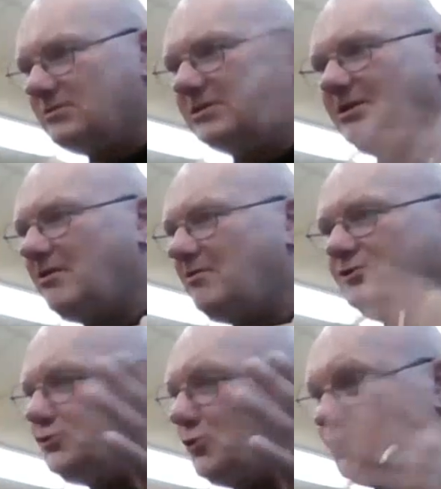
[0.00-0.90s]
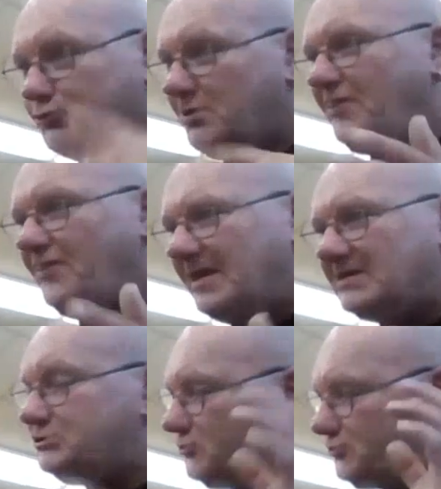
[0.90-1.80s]
You know, you're doing
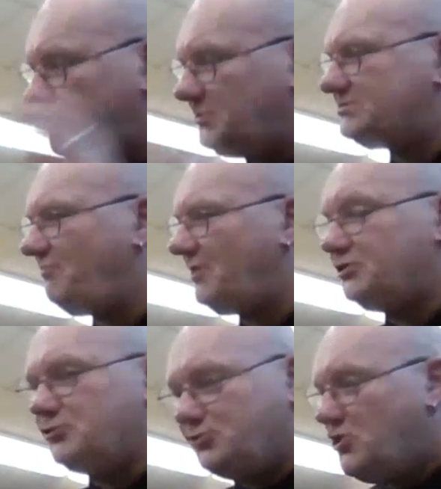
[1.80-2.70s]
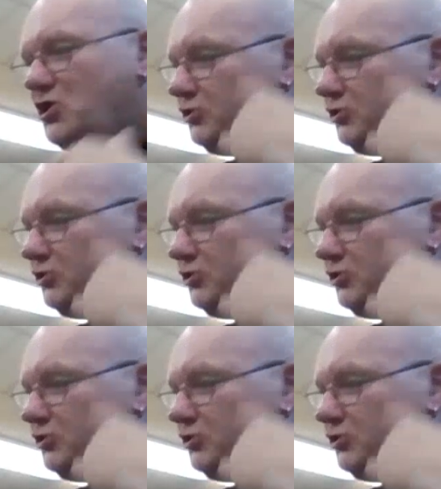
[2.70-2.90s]
things, and you're doing something.